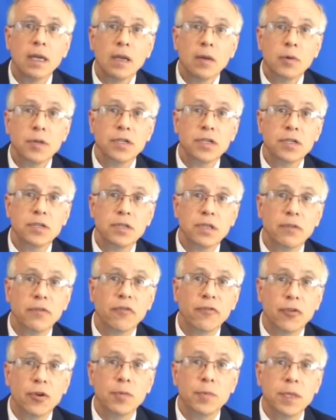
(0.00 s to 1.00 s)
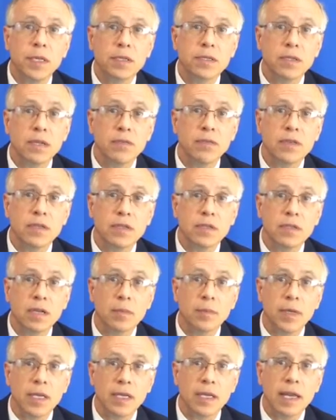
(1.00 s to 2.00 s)
which is the firmness of the
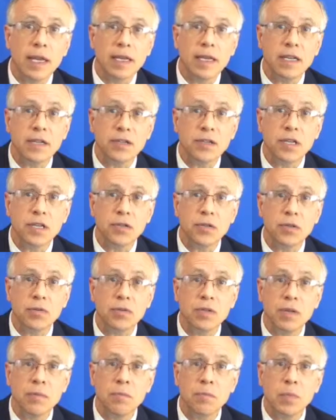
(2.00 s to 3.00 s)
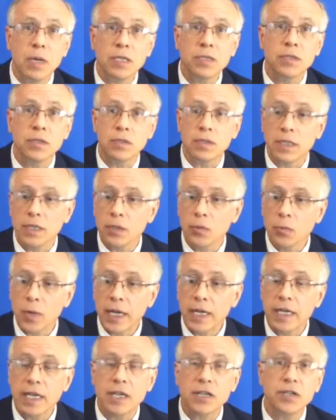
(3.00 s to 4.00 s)
subcutaneous tissues and muscle in the
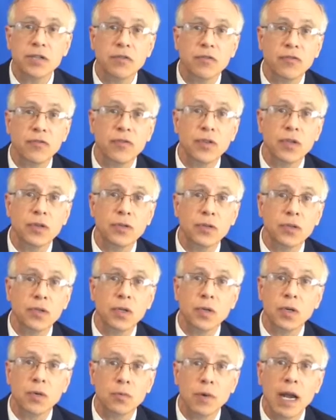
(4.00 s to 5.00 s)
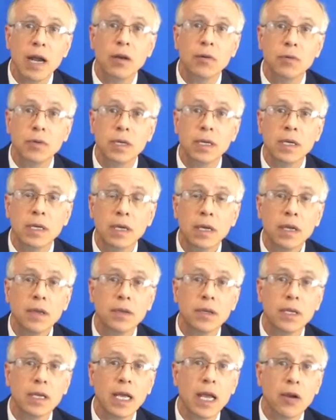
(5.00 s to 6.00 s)
radiation field around
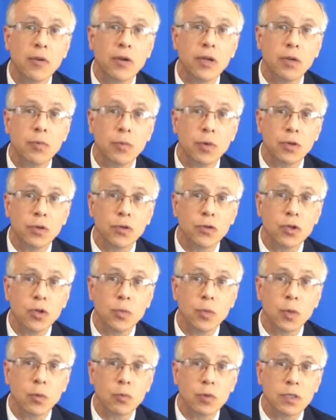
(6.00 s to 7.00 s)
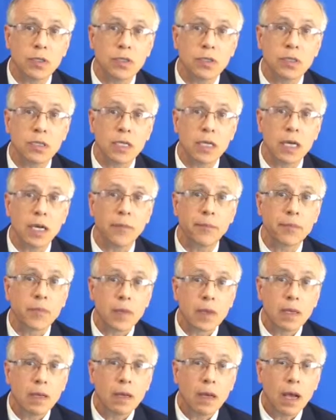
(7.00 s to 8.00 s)
the area where the tumor was
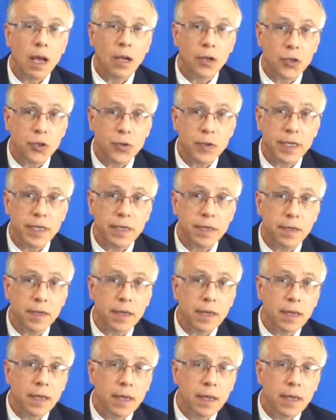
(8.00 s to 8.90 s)
treated.